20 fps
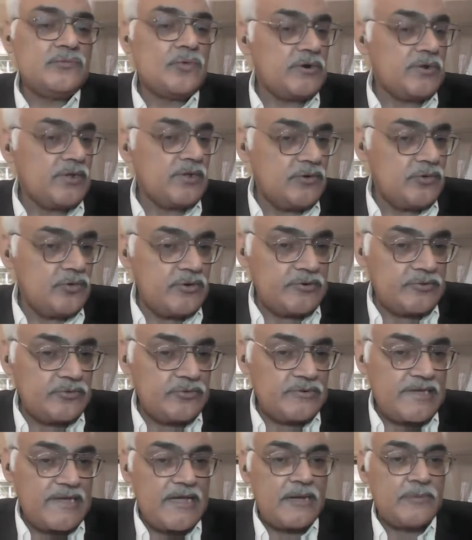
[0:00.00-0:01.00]
than what you are doing
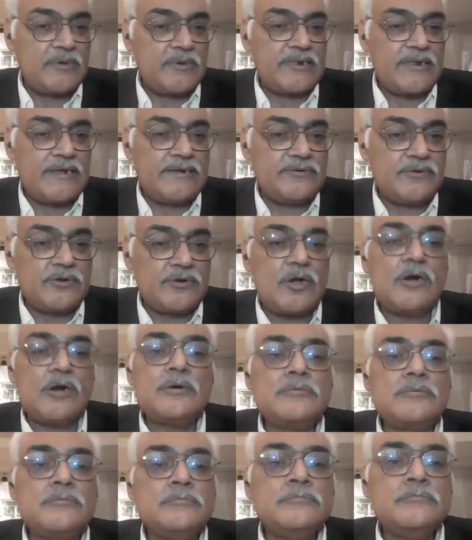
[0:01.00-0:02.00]
today? Am I right or
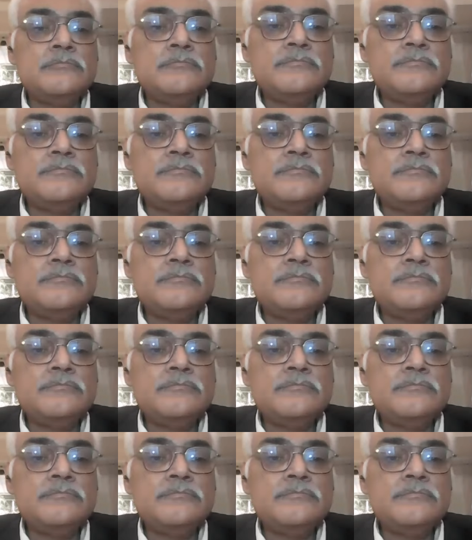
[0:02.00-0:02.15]
wrong?